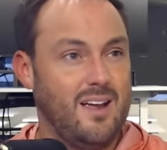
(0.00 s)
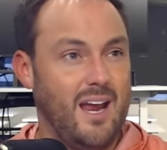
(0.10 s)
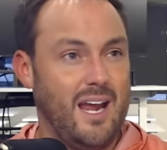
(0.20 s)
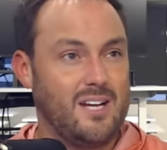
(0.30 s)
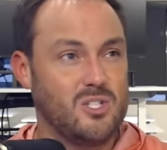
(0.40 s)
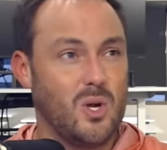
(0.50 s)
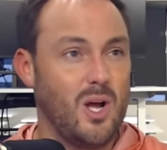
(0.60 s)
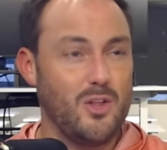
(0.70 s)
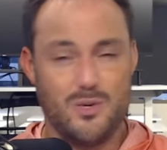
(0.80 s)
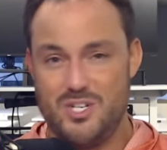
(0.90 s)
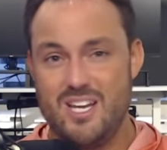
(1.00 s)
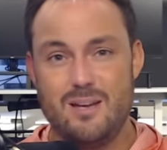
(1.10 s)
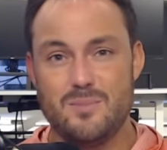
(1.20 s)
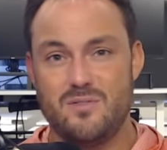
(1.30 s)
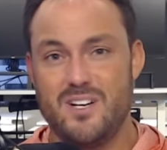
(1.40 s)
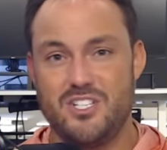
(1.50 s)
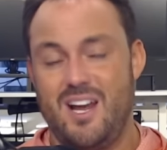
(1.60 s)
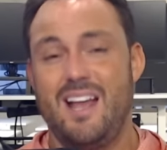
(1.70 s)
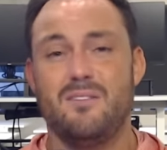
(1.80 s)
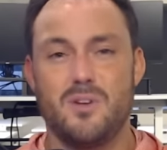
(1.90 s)
And you saw other teams finish
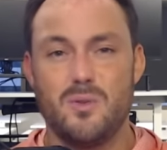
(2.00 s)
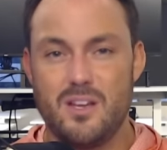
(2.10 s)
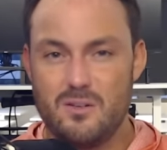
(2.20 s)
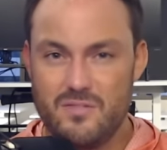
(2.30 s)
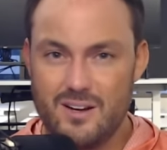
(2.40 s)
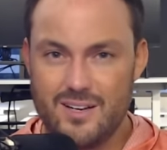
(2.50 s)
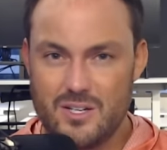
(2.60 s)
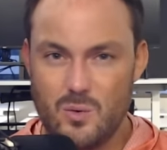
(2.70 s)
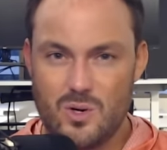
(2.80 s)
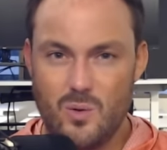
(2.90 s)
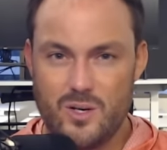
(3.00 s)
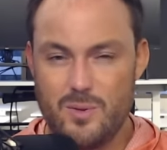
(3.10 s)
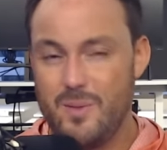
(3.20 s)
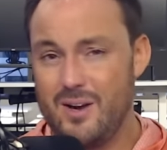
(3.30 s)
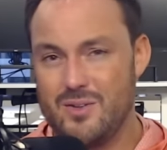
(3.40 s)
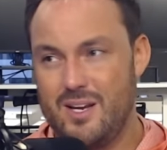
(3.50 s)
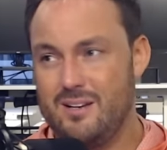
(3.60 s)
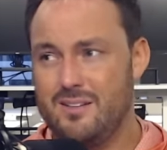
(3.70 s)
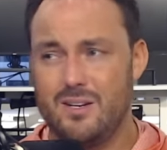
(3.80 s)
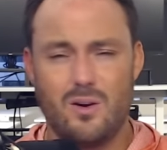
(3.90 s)
ahead of you that you felt like you were going to be better than.
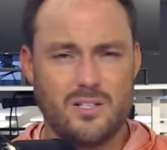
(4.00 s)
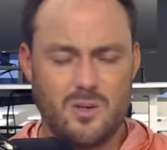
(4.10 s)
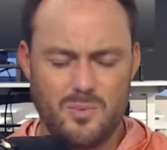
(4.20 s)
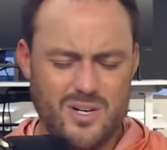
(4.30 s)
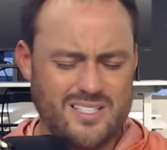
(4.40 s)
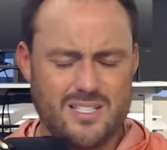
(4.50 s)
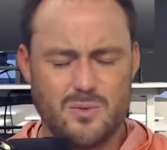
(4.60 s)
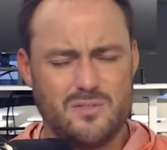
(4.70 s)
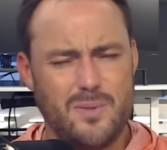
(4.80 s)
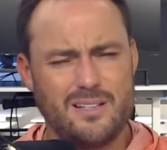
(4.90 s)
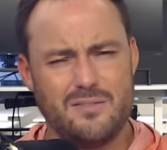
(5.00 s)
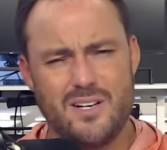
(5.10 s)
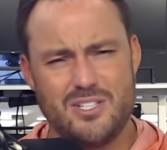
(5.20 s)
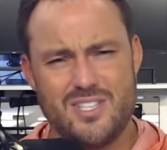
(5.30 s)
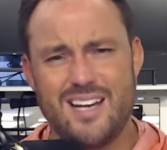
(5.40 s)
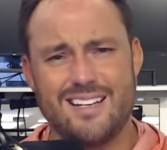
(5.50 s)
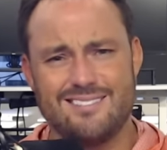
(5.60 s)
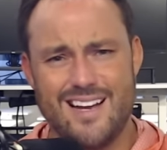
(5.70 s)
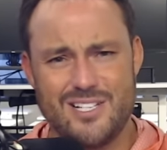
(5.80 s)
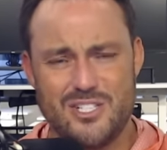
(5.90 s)
I think Arkansas preseason was picked to finish 2nd
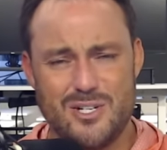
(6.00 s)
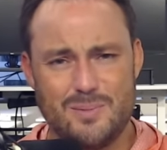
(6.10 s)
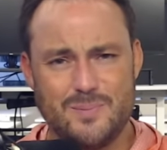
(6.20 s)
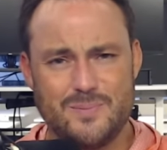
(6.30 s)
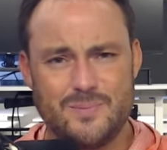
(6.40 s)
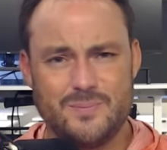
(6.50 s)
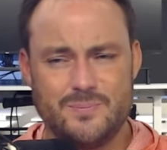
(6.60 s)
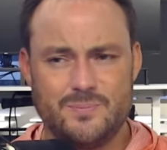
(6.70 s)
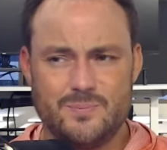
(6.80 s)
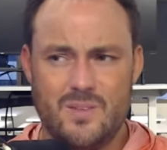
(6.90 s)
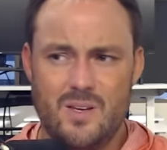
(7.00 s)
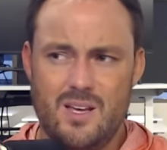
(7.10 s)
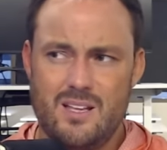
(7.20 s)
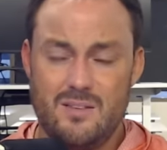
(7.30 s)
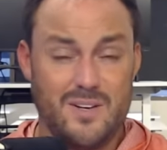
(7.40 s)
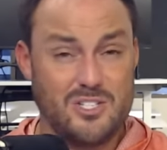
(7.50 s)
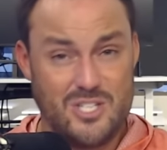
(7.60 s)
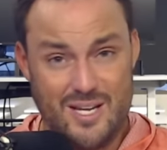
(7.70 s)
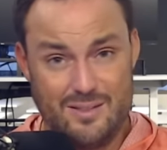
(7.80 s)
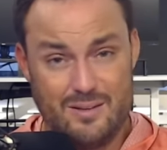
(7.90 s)
last year. They finished
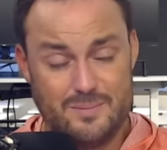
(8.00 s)
10th.